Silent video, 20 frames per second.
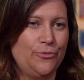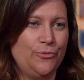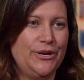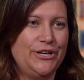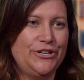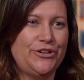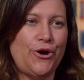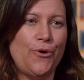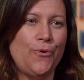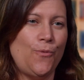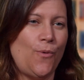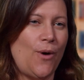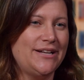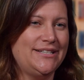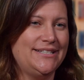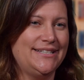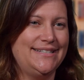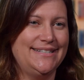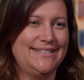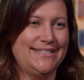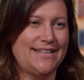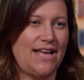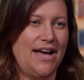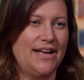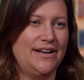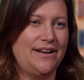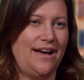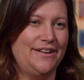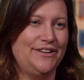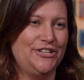we don't want to
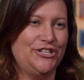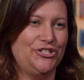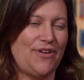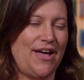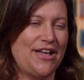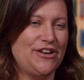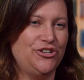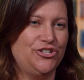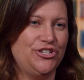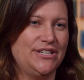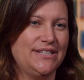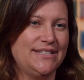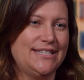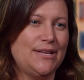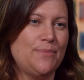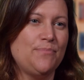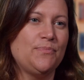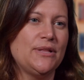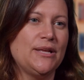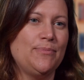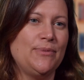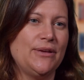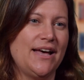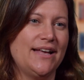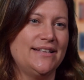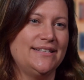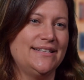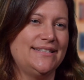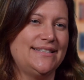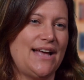decide on a strategy simply
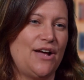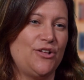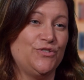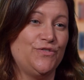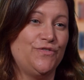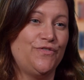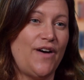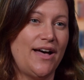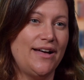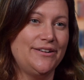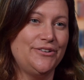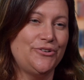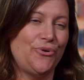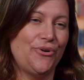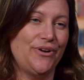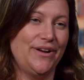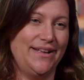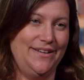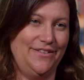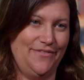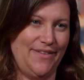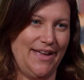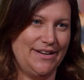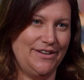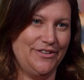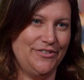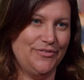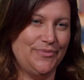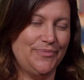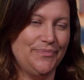because it sounds fun or
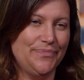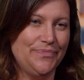innovative.